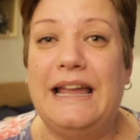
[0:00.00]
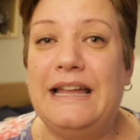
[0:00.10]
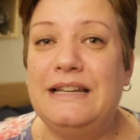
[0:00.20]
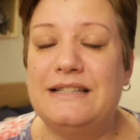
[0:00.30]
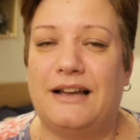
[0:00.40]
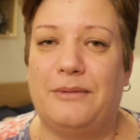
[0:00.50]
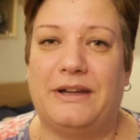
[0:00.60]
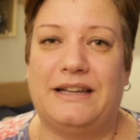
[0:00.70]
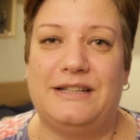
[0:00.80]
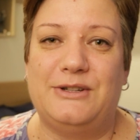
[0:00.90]
anytime
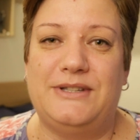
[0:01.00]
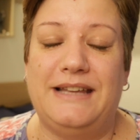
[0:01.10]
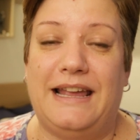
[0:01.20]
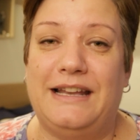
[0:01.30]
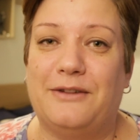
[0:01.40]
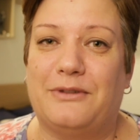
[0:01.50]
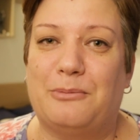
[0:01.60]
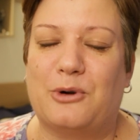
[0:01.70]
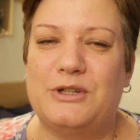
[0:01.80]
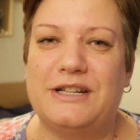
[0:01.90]
I get to see any of the
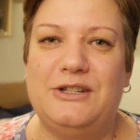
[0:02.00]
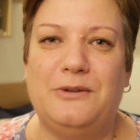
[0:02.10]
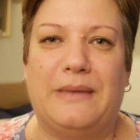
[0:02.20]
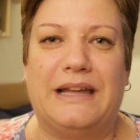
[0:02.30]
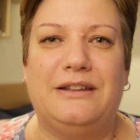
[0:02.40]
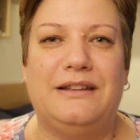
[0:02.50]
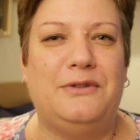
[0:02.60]
projects you make,